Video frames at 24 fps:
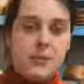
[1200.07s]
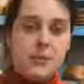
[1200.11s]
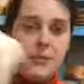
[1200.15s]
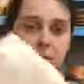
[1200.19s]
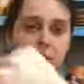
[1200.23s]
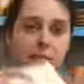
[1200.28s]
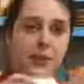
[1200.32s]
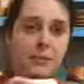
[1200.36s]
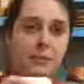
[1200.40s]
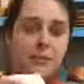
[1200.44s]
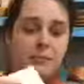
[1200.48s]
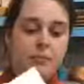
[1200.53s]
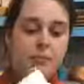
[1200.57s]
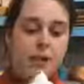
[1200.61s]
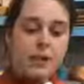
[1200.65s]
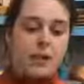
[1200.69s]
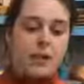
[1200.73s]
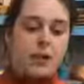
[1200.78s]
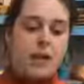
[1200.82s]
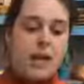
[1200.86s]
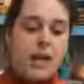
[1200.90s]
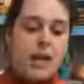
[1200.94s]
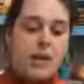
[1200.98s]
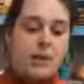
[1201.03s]
the flip
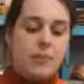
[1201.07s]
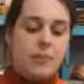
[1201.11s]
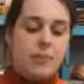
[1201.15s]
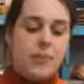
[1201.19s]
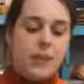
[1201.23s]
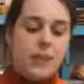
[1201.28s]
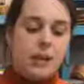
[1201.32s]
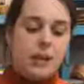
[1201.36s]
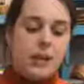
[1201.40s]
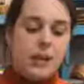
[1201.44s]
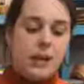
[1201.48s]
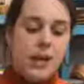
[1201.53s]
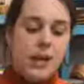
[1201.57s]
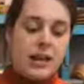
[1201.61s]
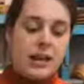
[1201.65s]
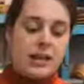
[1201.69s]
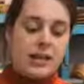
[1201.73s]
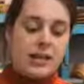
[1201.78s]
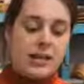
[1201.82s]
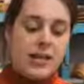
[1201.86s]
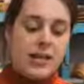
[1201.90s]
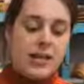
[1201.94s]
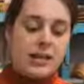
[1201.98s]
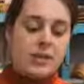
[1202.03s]
organic
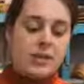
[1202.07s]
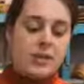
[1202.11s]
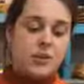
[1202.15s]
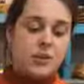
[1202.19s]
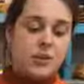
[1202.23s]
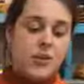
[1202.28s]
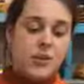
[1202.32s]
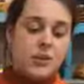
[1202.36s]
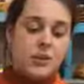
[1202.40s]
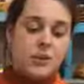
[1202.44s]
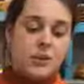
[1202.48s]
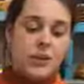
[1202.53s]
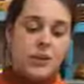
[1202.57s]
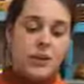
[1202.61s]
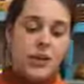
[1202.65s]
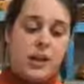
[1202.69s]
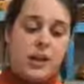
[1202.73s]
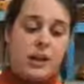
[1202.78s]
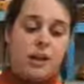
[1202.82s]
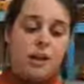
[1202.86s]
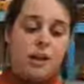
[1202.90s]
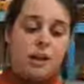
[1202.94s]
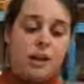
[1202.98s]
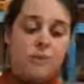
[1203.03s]
day insert is
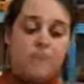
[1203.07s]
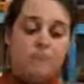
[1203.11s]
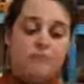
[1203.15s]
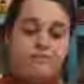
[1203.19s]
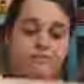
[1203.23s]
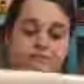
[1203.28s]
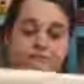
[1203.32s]
organic cotton.